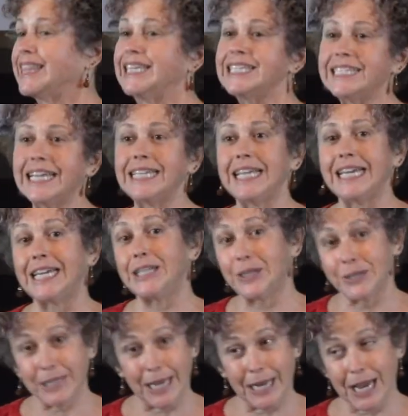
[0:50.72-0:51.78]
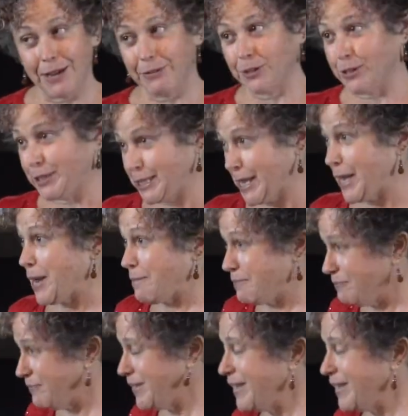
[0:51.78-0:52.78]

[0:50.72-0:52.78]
This LA knows how to have a good time.